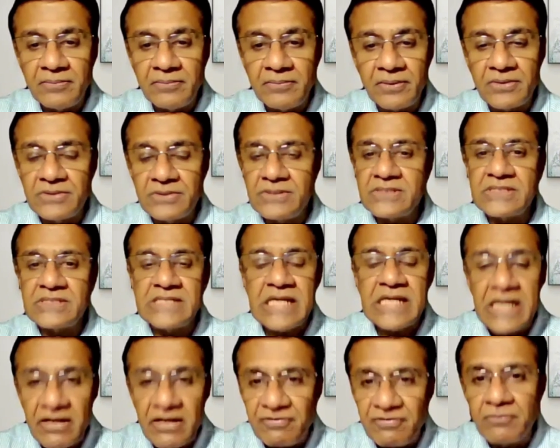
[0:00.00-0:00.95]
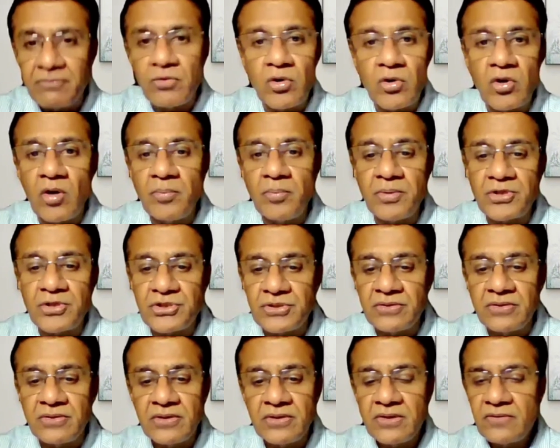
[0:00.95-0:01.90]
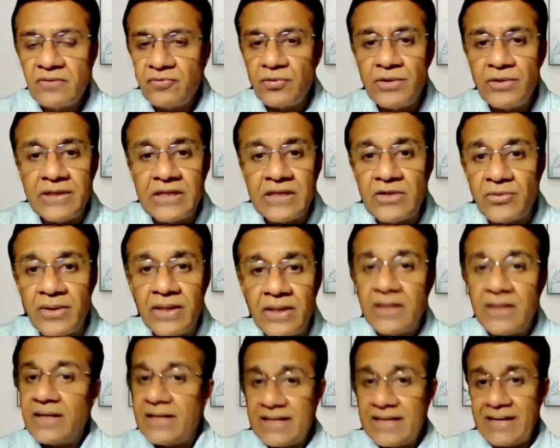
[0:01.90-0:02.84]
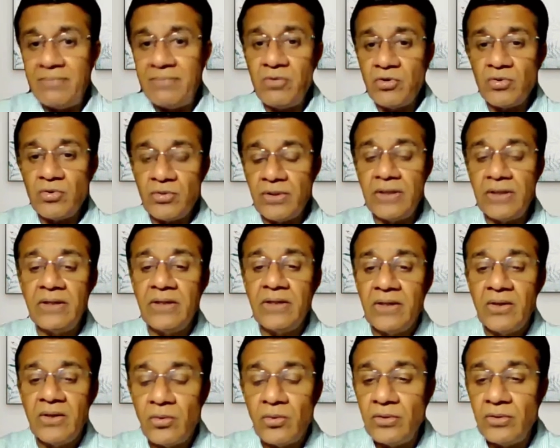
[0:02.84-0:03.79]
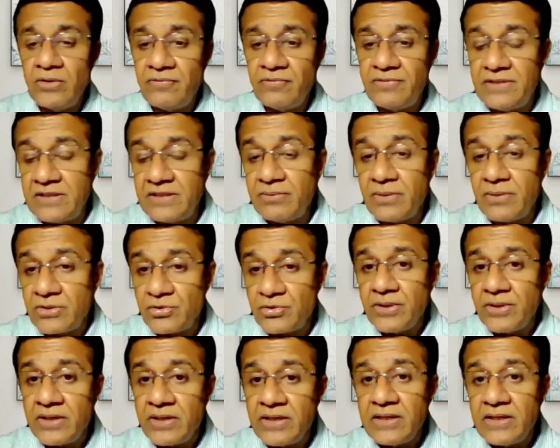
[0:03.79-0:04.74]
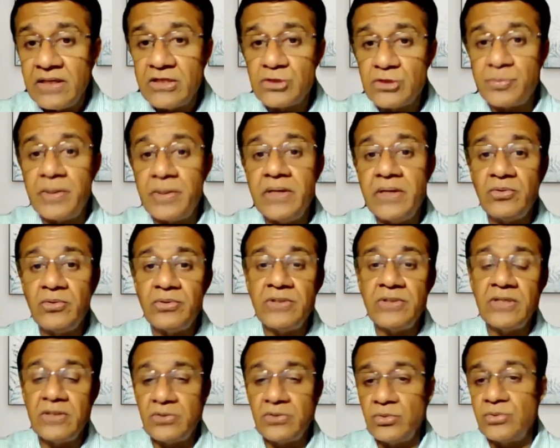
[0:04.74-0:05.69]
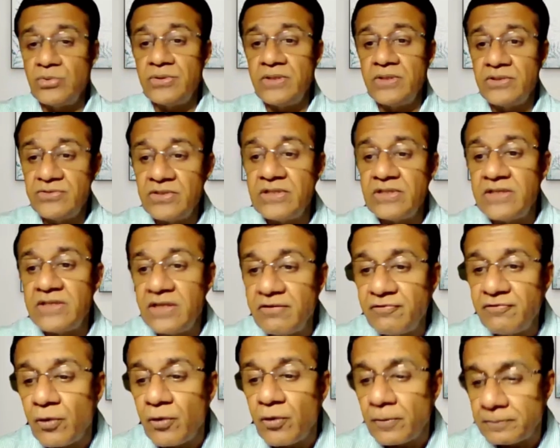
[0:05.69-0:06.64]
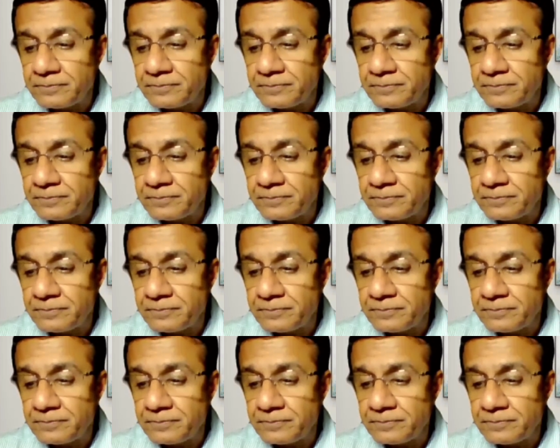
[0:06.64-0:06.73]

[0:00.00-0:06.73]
because it's enough and more competition for retail today. And I'm not talking only of tier one. Today, retail is spreading to tier two, tier three, tier four.